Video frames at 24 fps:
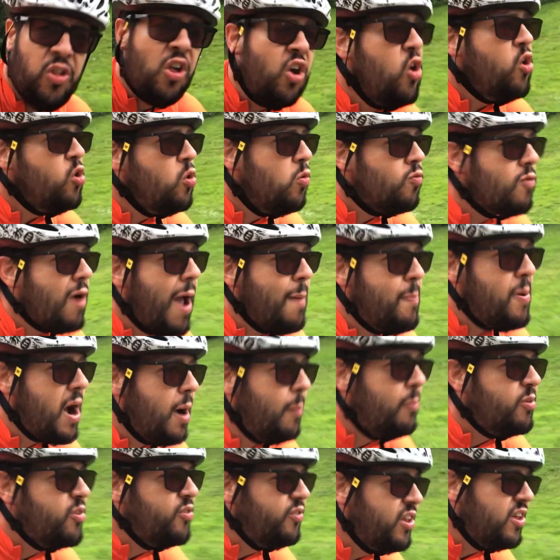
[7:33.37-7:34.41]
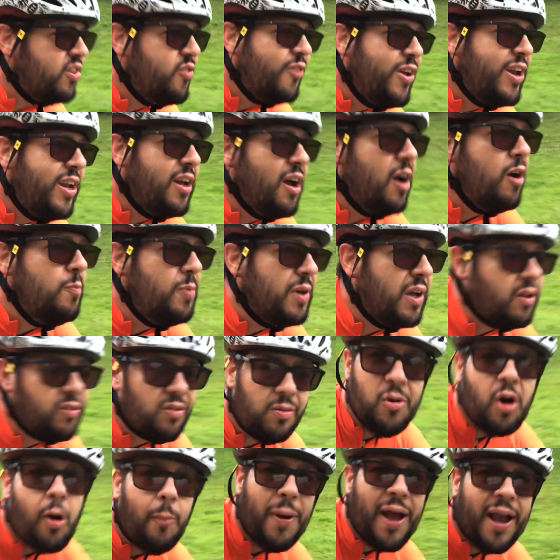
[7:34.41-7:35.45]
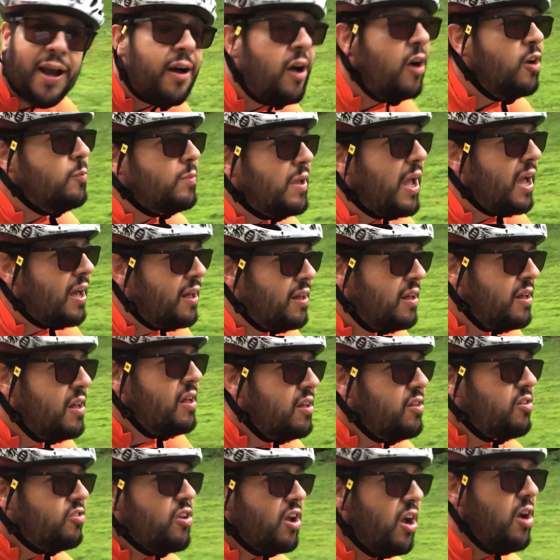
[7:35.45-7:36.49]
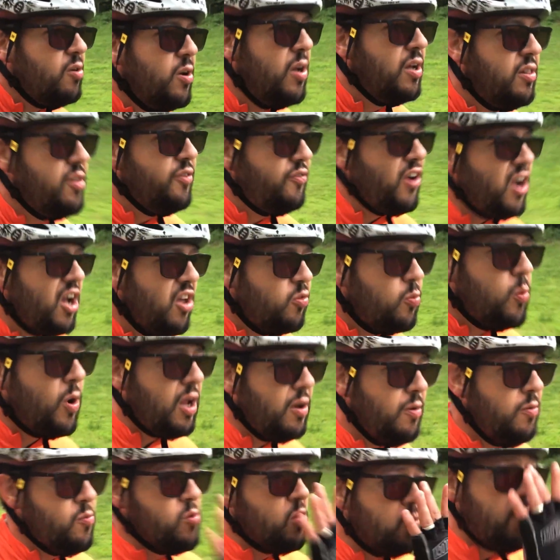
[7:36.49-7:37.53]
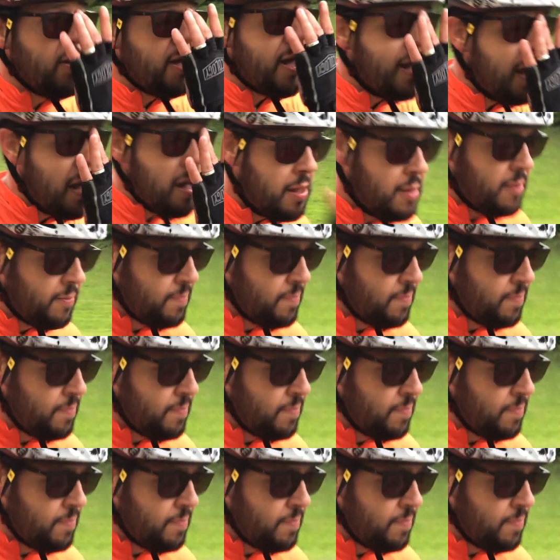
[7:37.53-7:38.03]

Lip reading: 2 wrap-ups of this video because I'm not back home yet. So the first one will be,